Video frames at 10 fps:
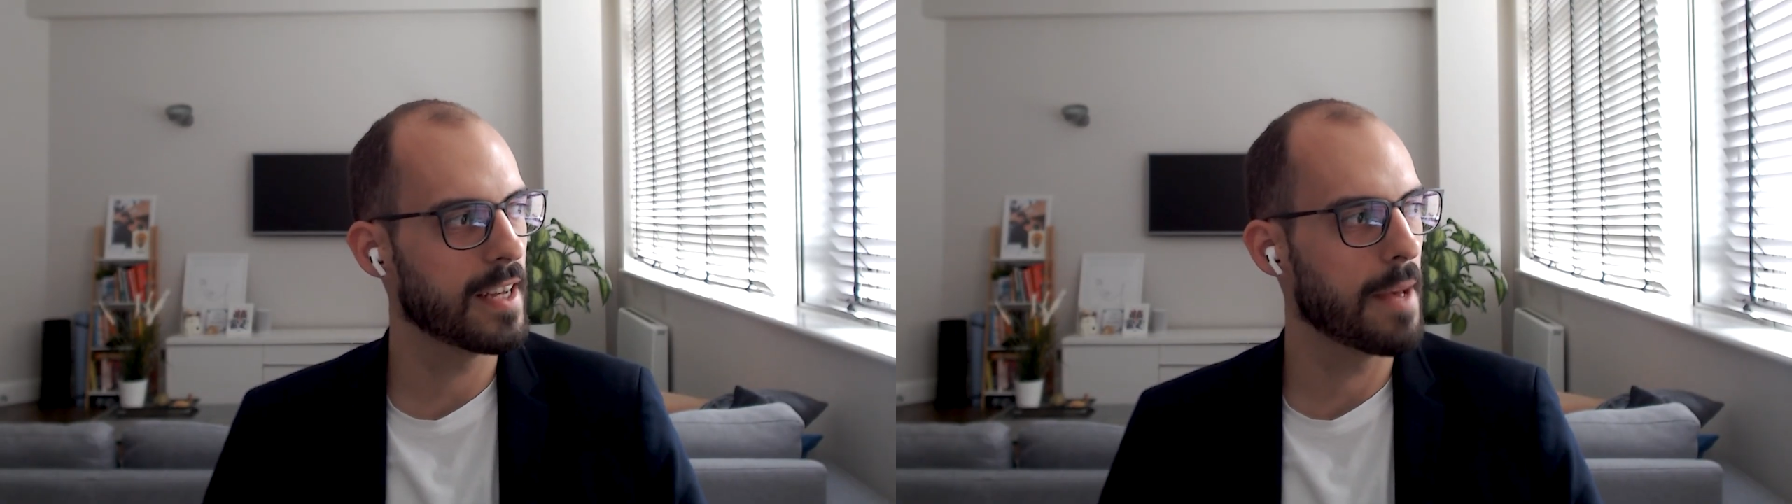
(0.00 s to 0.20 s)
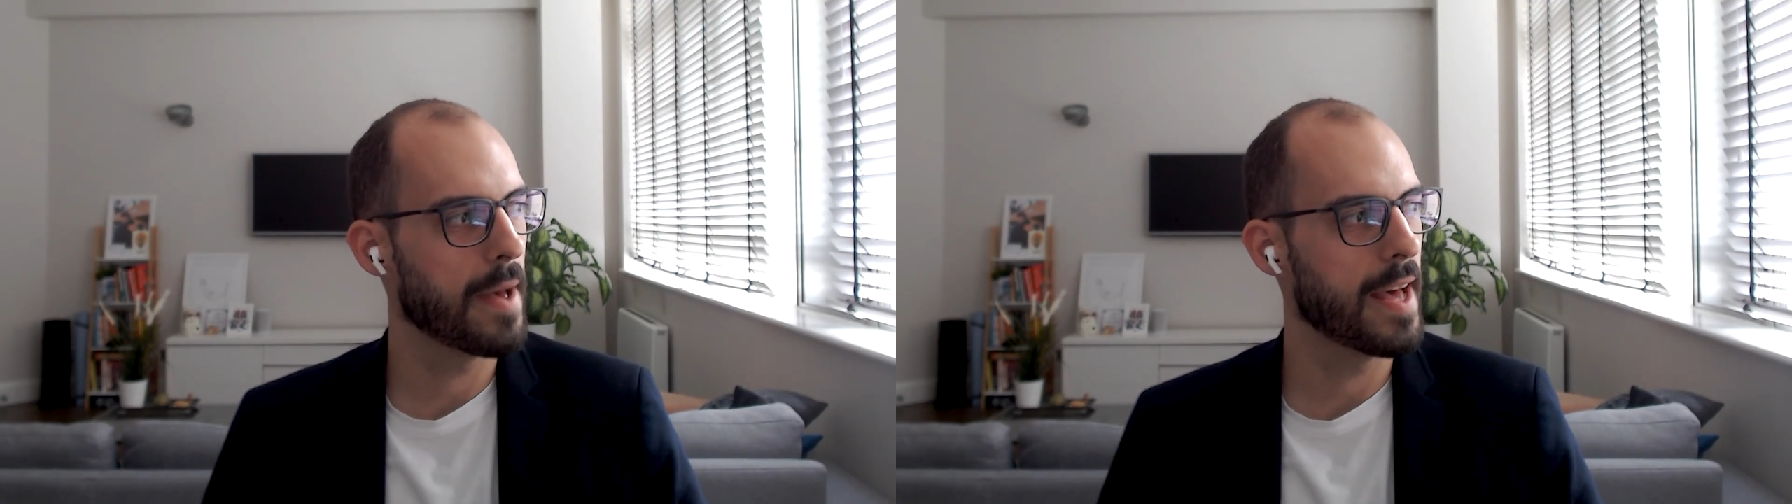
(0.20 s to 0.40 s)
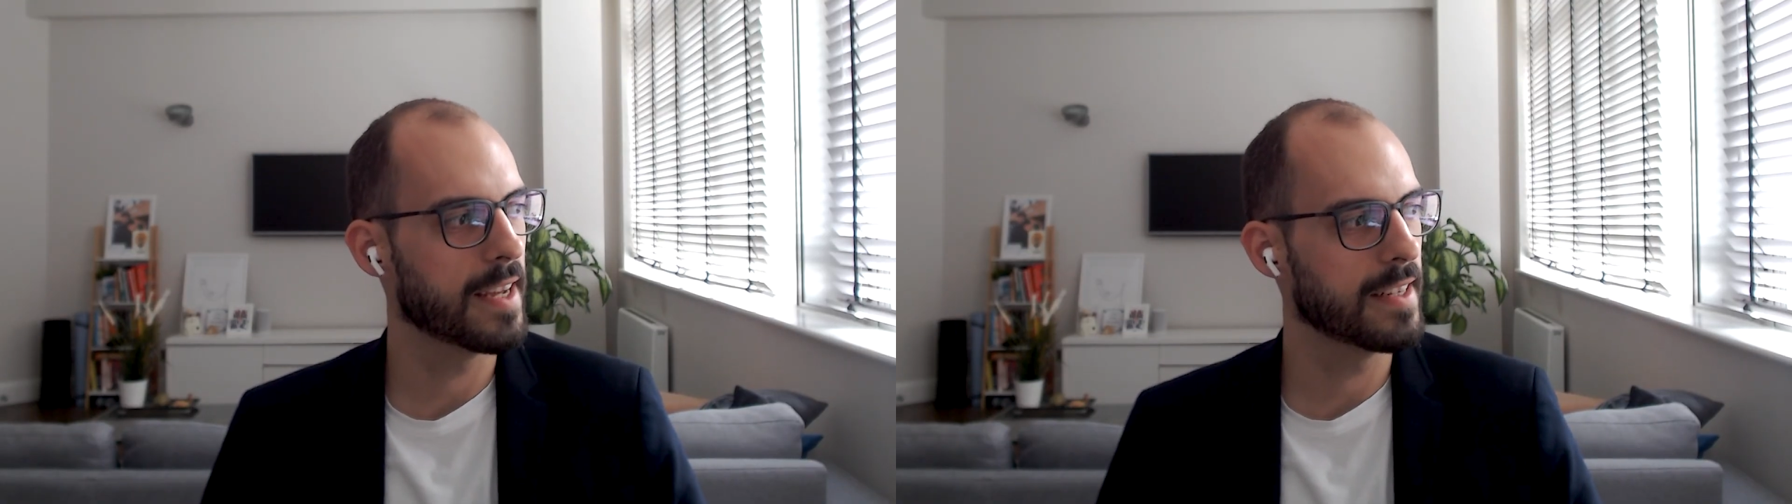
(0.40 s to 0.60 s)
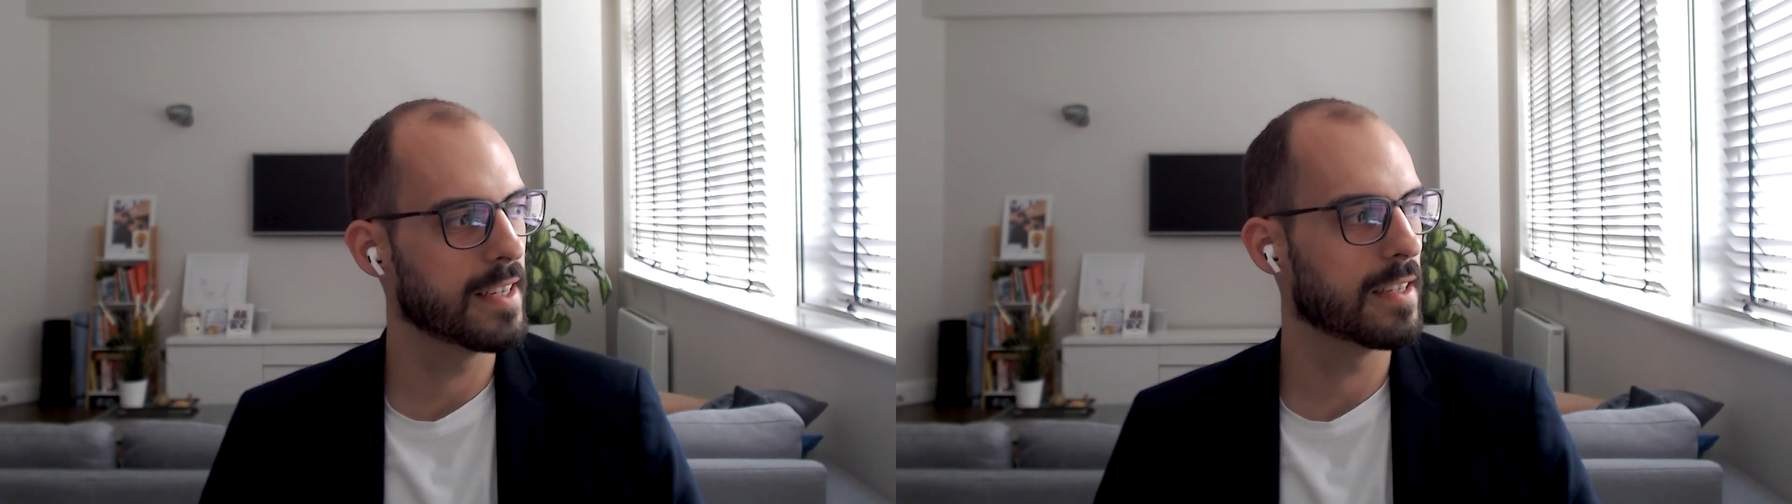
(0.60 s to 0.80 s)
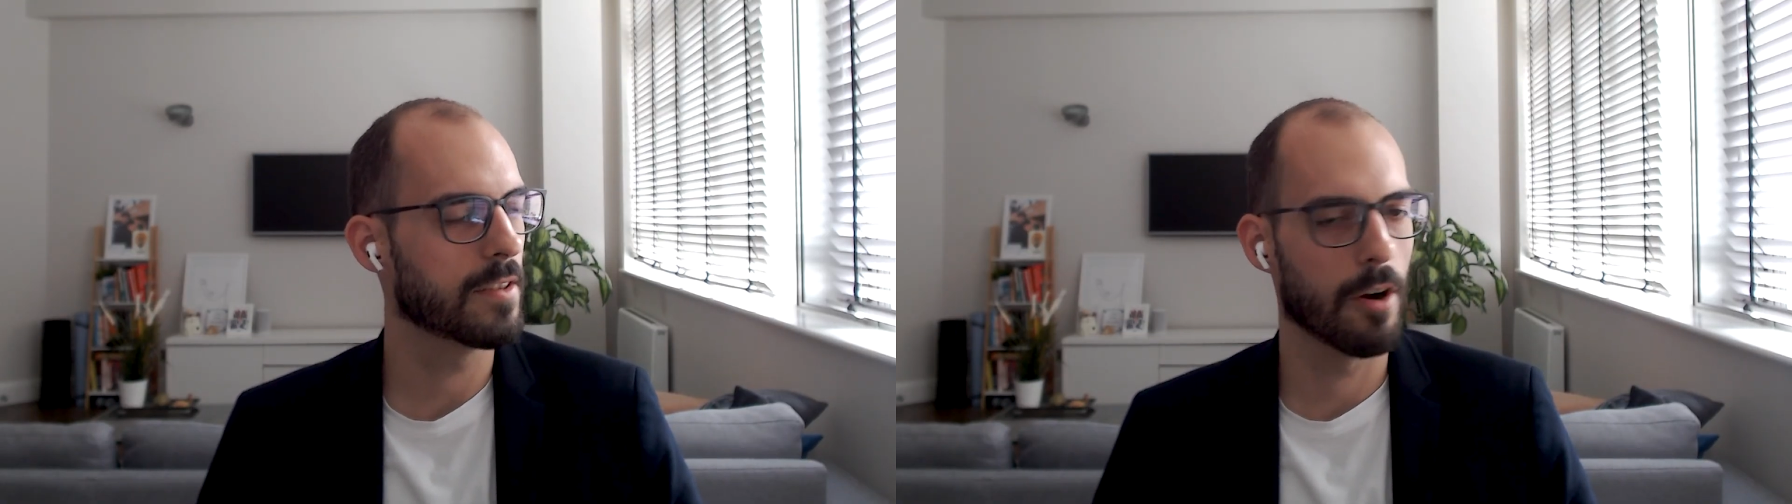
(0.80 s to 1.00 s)
a bad
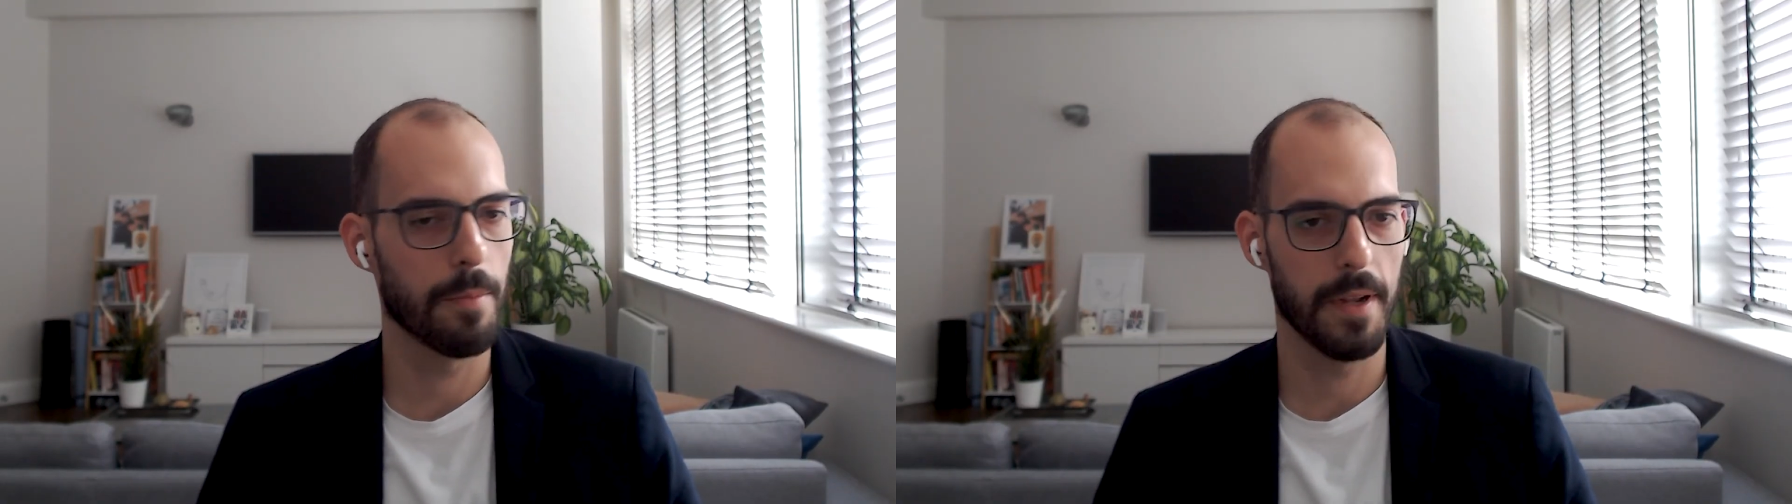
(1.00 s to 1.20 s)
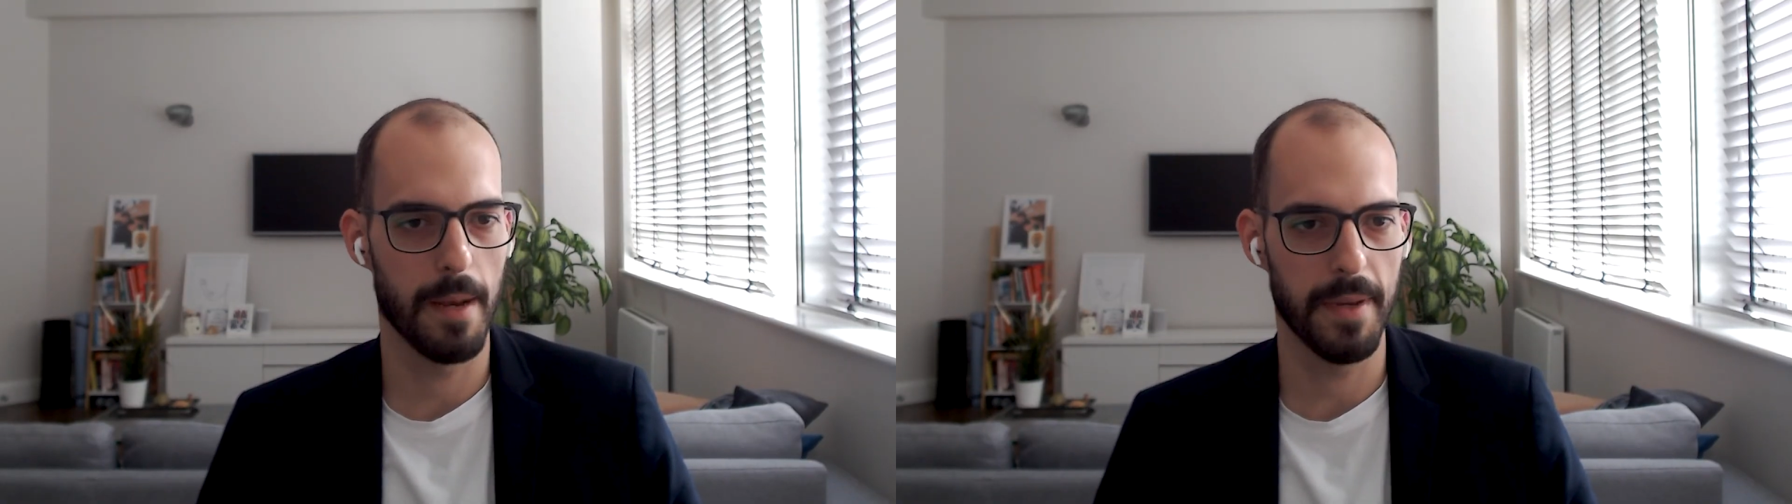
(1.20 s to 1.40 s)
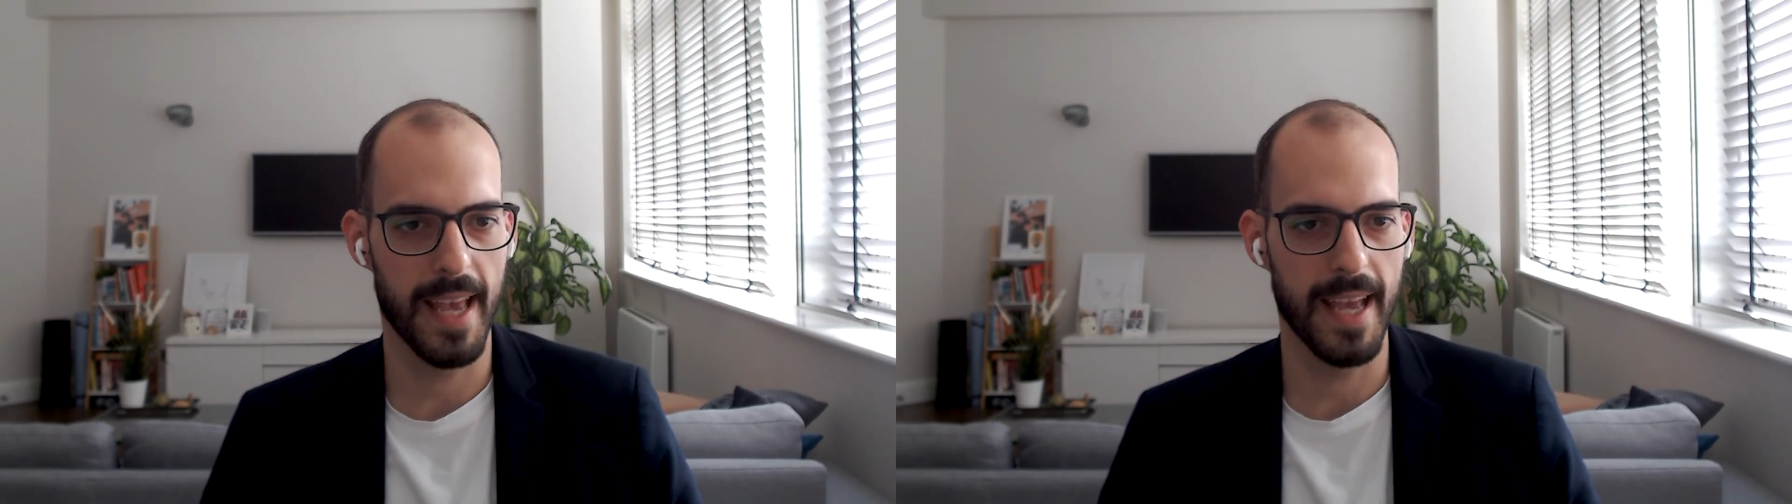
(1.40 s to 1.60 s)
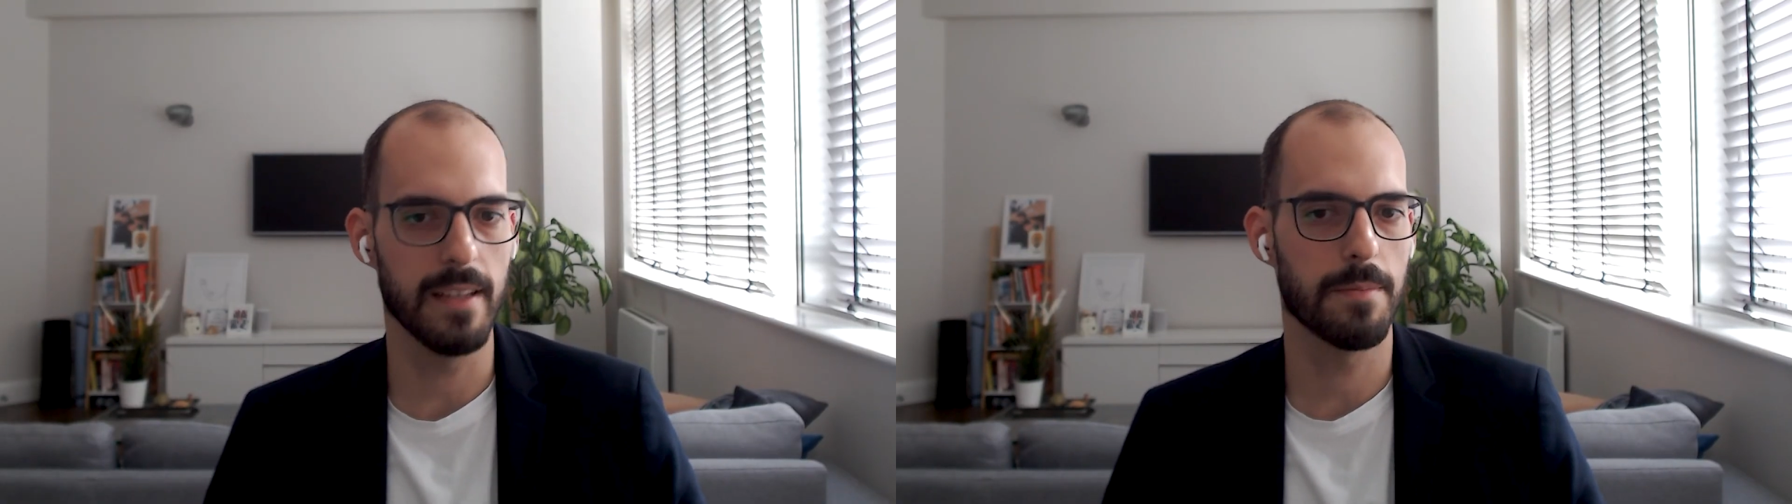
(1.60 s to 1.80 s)
idea to open up a case,